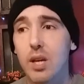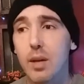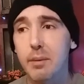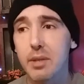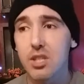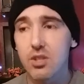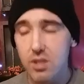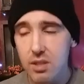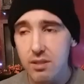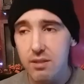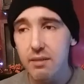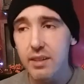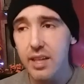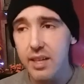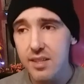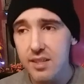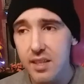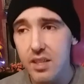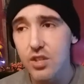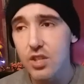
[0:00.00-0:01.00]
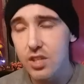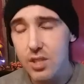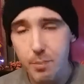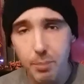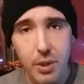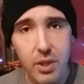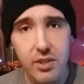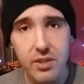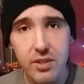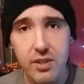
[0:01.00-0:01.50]
I mean, she's, like I said, she's a
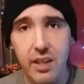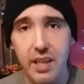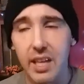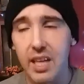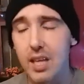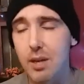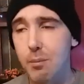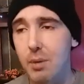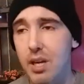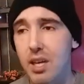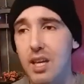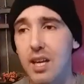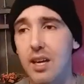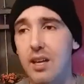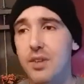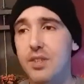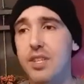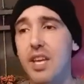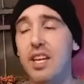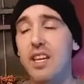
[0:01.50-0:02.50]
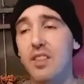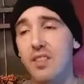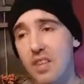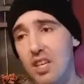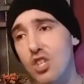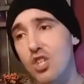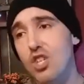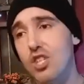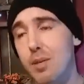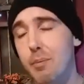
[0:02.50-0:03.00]
person like anybody else. I can think
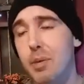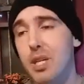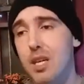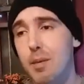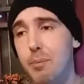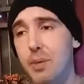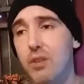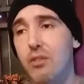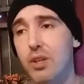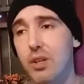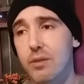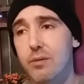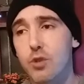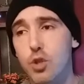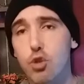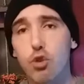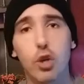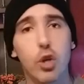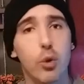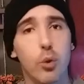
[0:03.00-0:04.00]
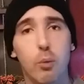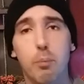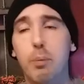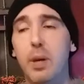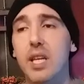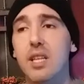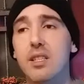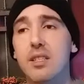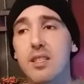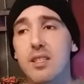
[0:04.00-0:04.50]
she's a manipulative shrew,
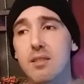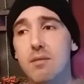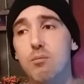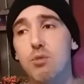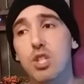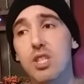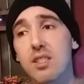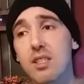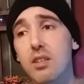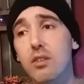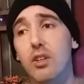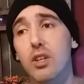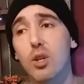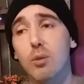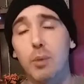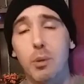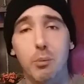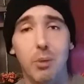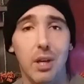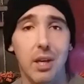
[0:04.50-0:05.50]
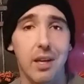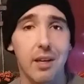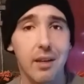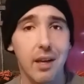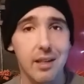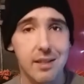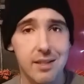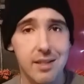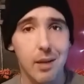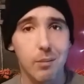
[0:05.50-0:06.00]
but she's still a human being
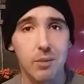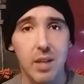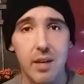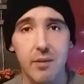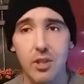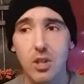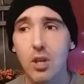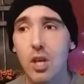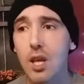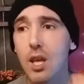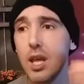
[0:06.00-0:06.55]
on some level.